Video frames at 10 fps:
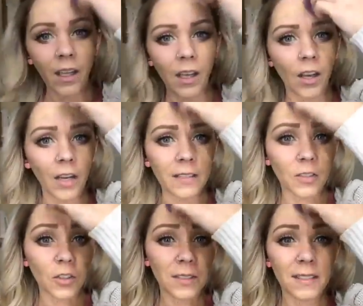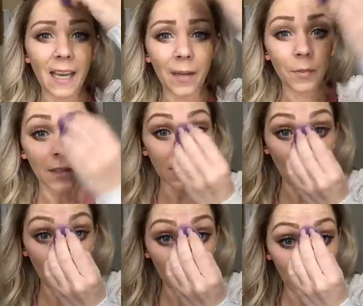Okay, so just dab this
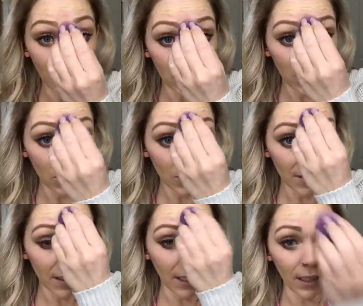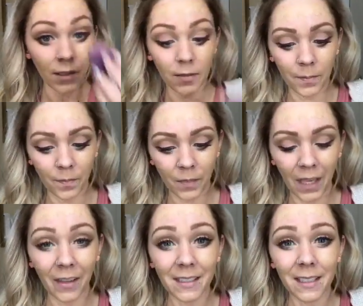all into your skin. I
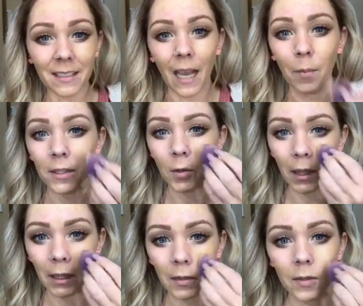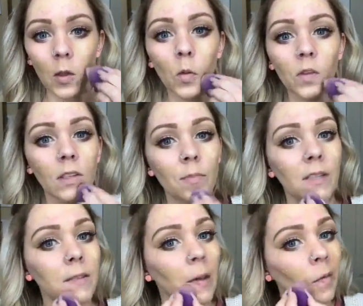like to dab it so it kind of soaks into my
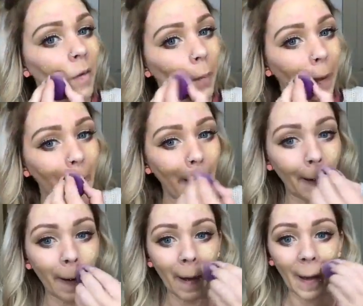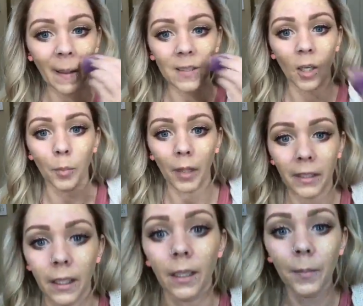skin for a minute, and then I start
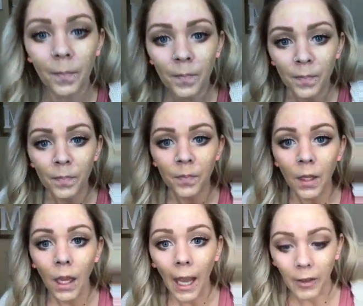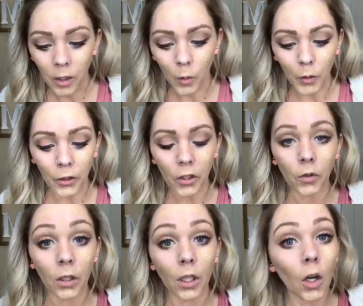blending. How do you order? You
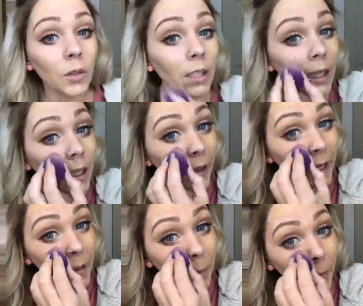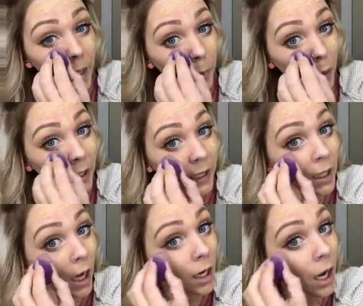can go to
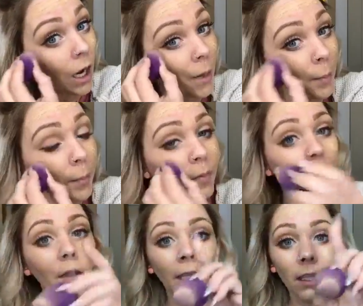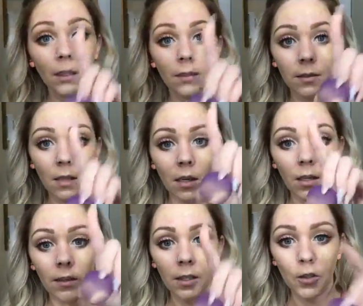glammepretty.com. The link is
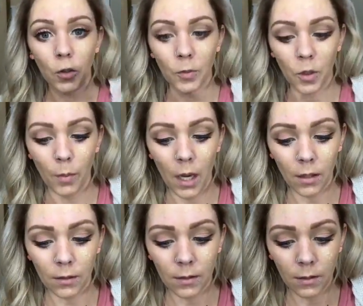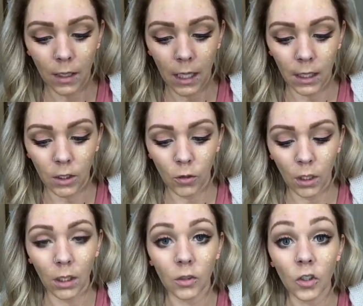in the description box, and you
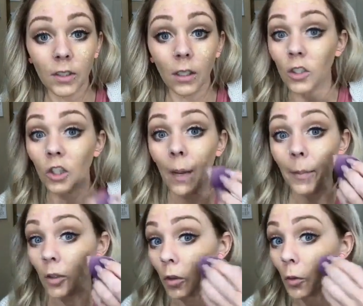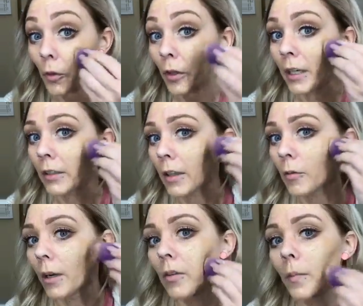can just click shop, and you can order anything
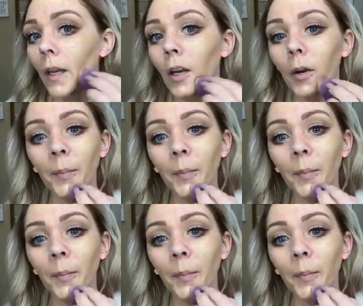right from there.